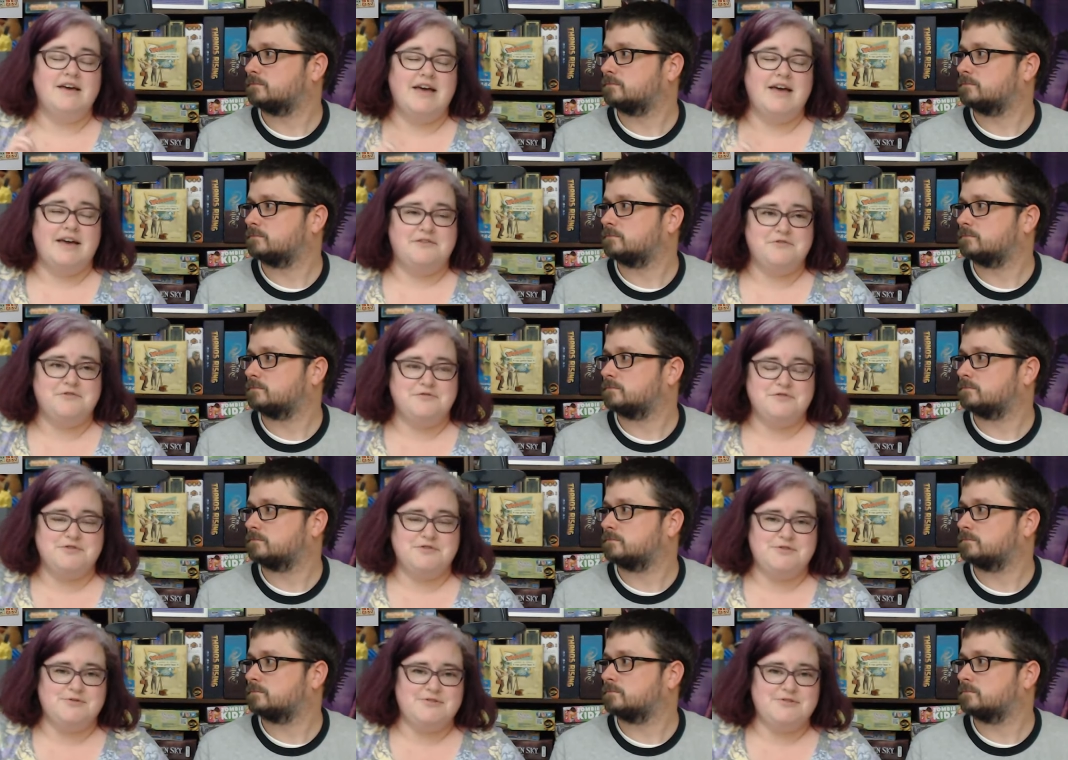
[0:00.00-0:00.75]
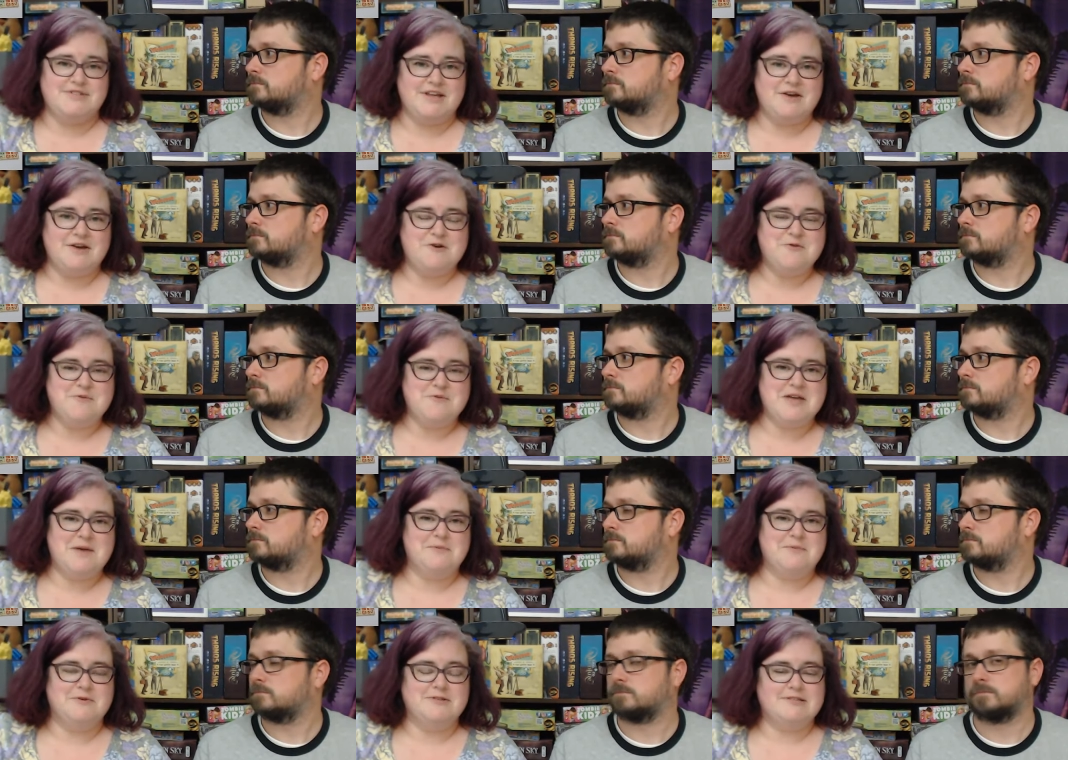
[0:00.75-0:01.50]
Speaker 1: head over to
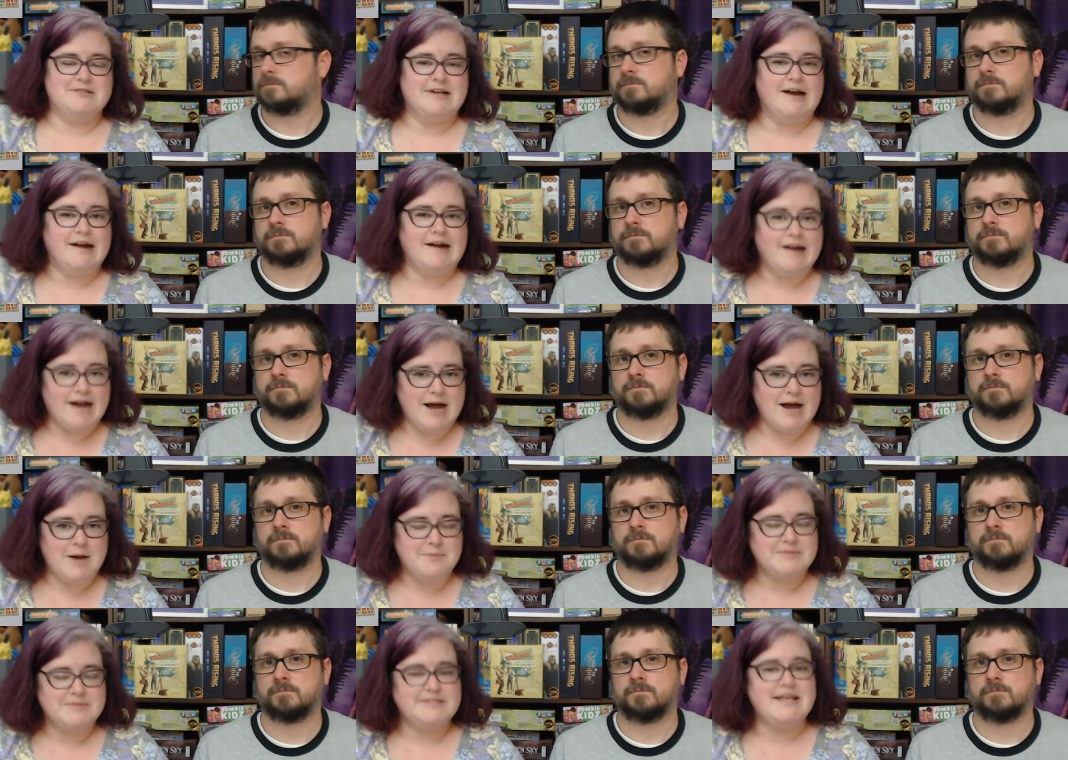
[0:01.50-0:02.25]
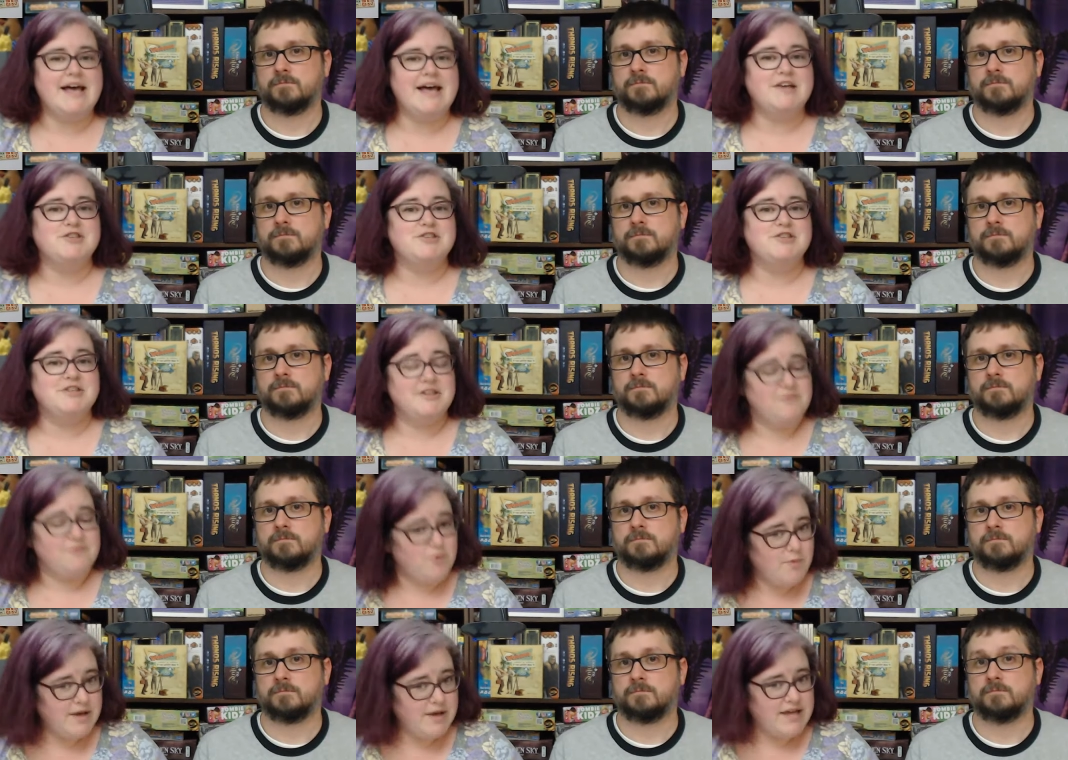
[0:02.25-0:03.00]
stayathomegamers.com slash
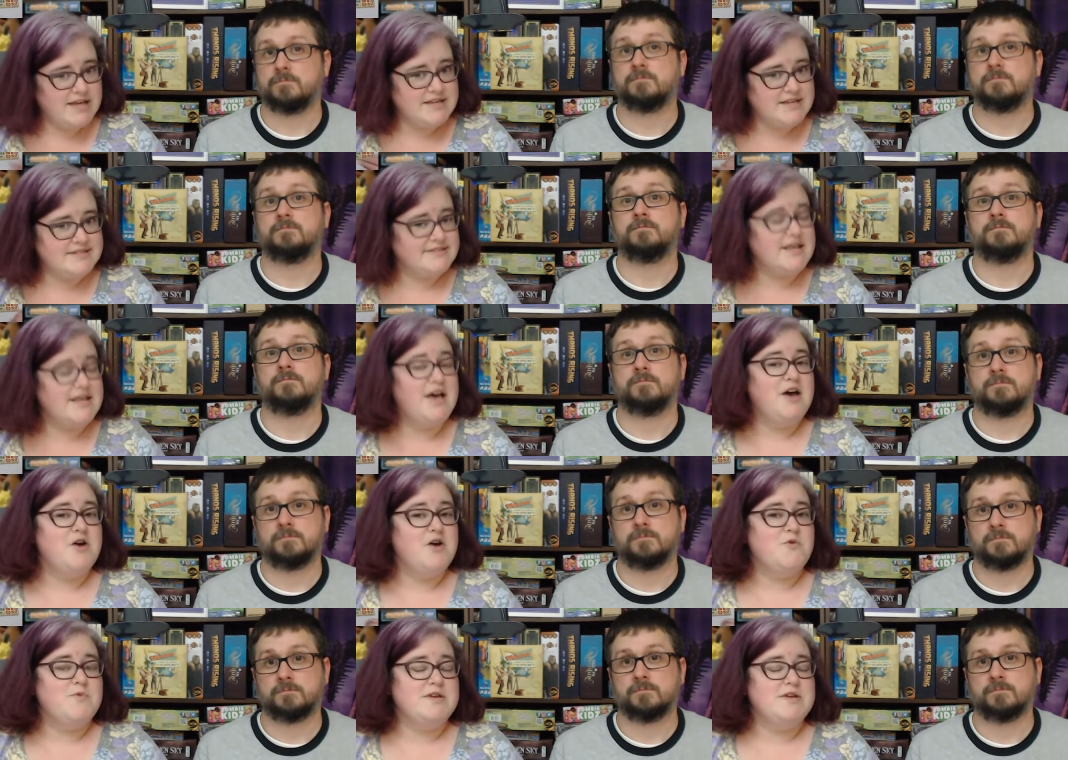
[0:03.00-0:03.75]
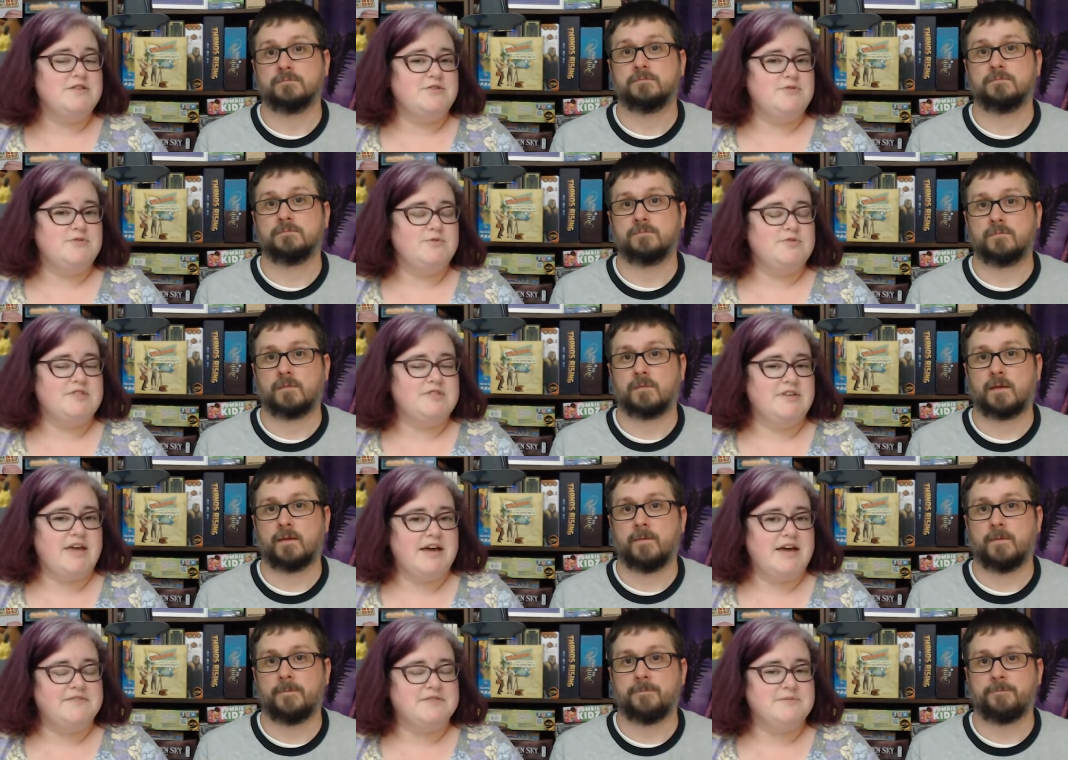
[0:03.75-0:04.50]
giveaways. We do
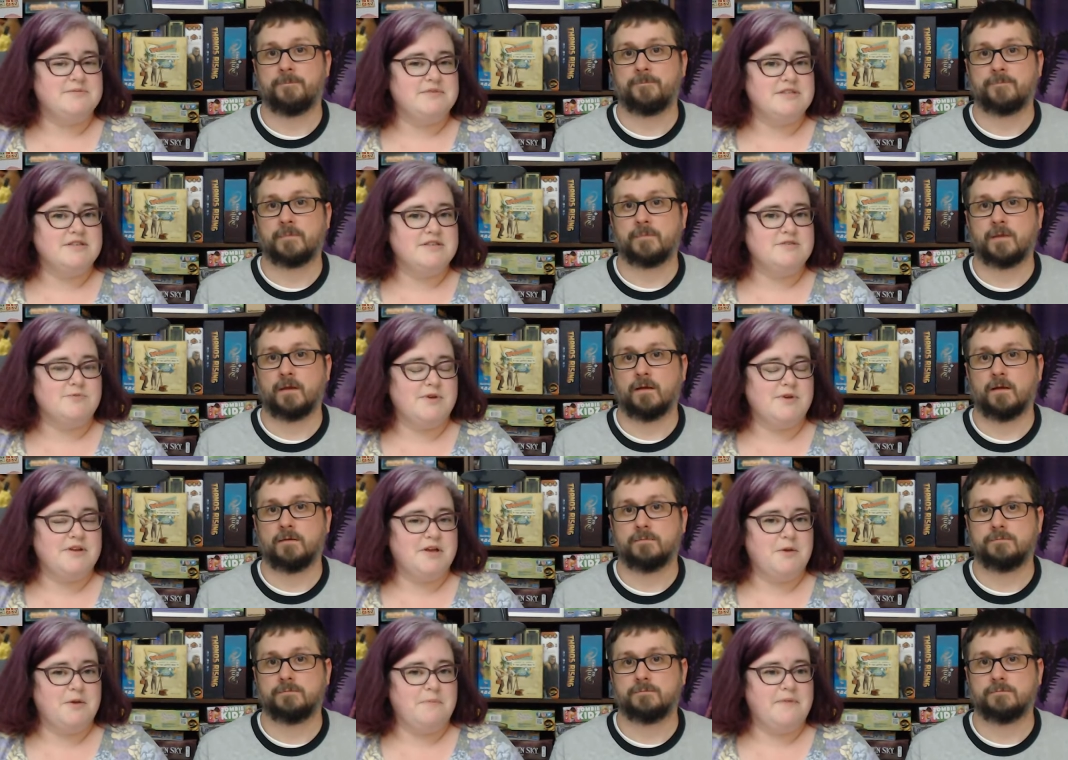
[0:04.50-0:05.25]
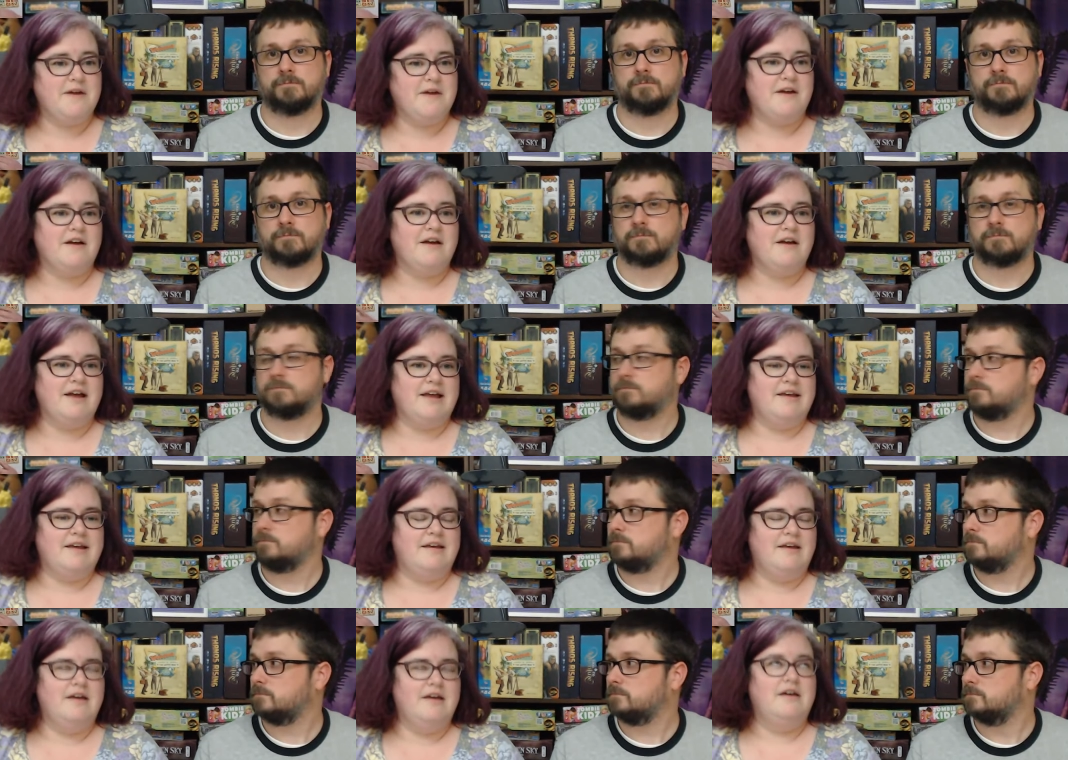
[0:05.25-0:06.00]
still have some things running up there,
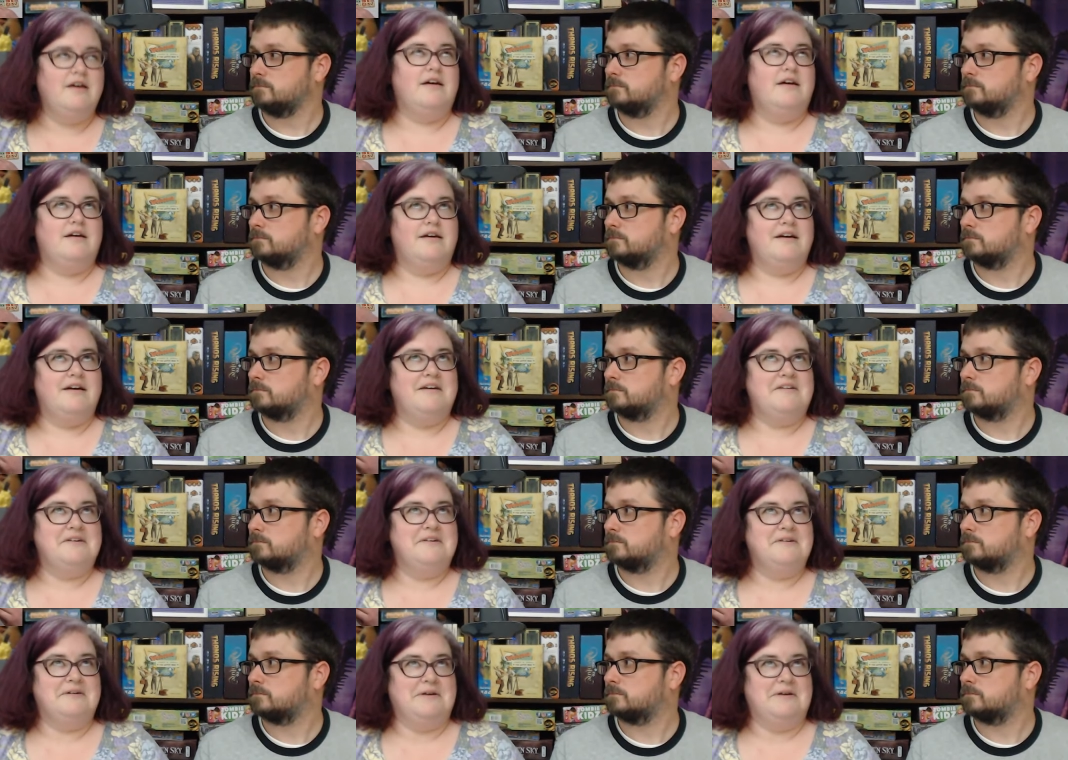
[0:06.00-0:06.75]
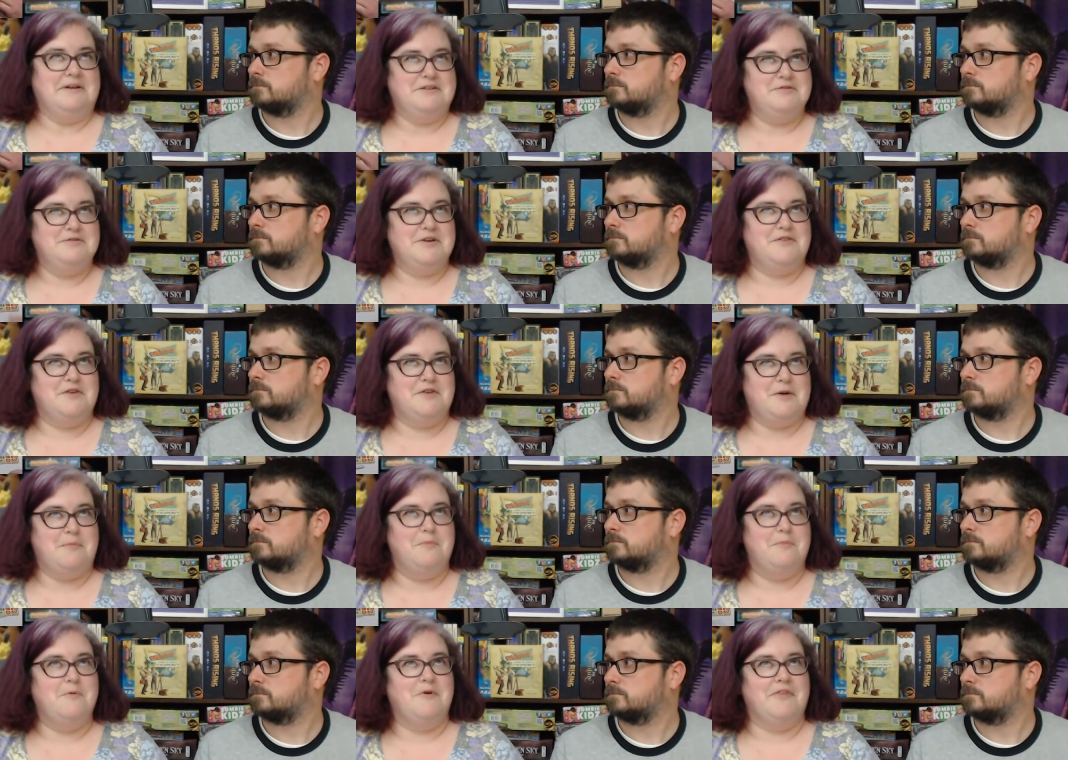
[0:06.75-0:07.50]
and I do have a
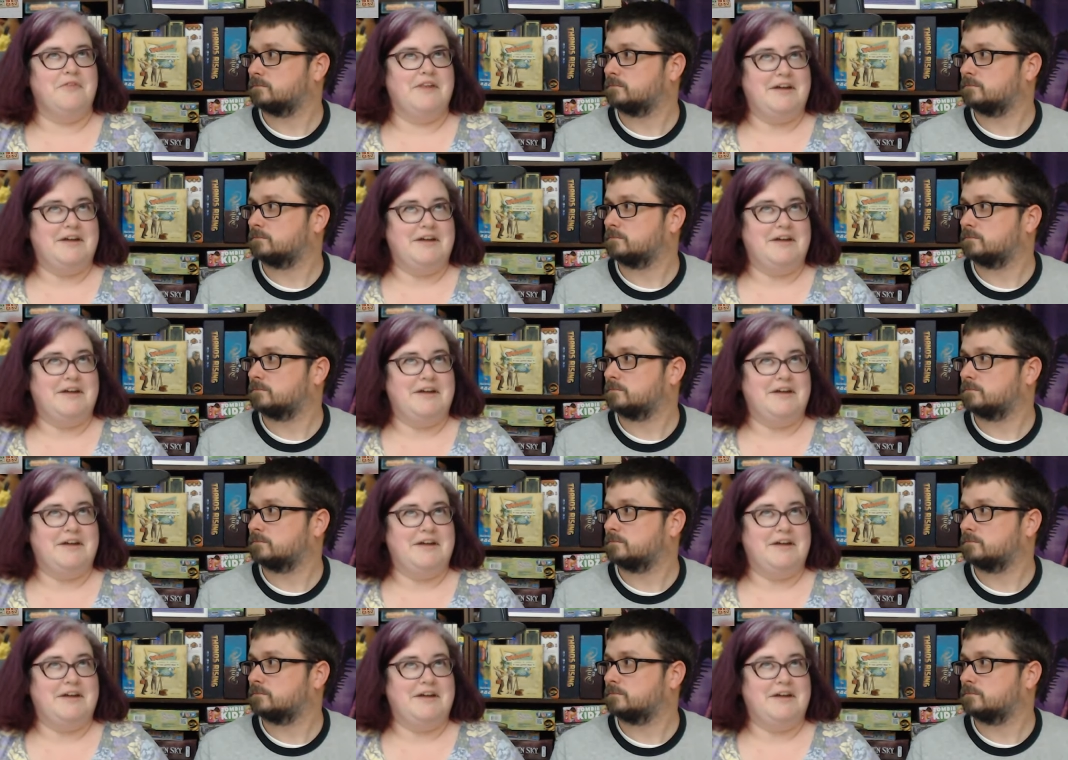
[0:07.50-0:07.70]
couple more that